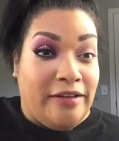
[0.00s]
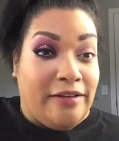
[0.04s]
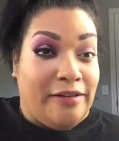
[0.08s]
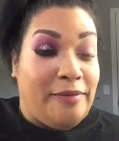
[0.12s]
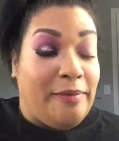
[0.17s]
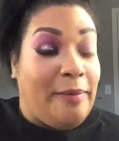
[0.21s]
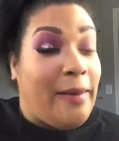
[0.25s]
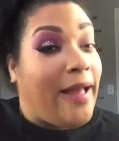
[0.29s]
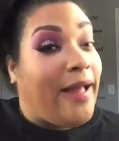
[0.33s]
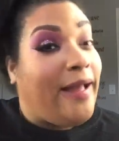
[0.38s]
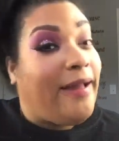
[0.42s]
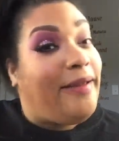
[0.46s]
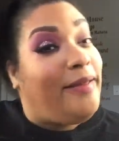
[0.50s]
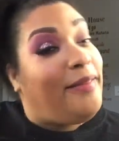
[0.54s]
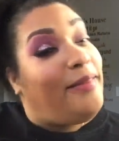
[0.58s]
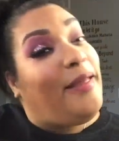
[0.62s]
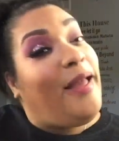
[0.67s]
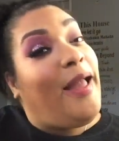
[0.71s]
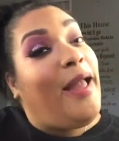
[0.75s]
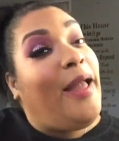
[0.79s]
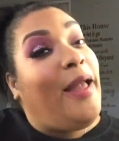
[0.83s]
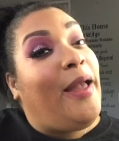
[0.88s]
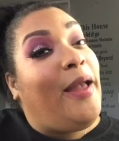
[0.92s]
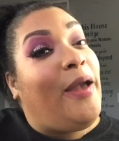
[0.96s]
is back
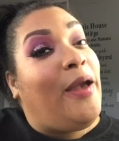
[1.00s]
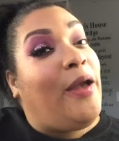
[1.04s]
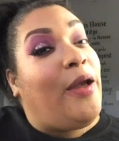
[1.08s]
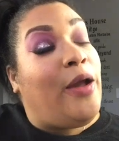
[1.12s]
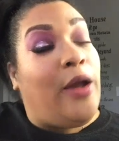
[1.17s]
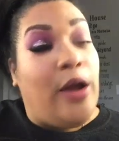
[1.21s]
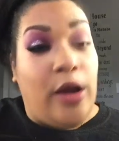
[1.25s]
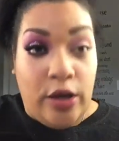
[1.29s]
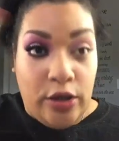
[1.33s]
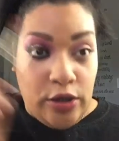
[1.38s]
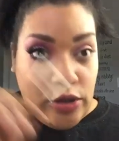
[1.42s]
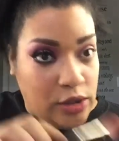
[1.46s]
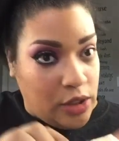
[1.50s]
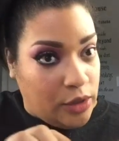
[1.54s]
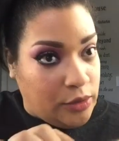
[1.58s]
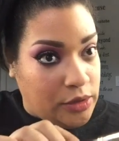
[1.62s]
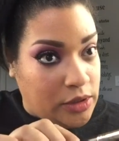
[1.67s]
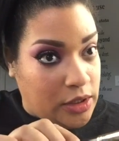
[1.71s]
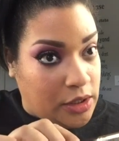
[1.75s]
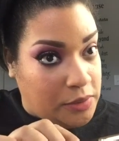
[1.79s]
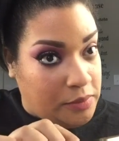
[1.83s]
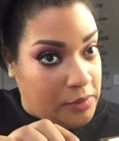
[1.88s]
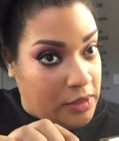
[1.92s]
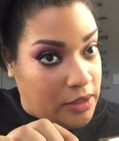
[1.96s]
there. Don't
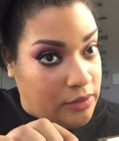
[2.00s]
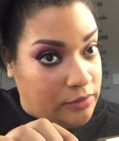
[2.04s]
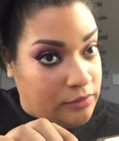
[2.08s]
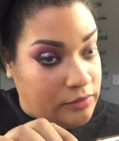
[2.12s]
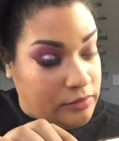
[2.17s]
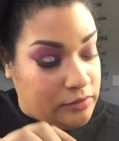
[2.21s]
judge me.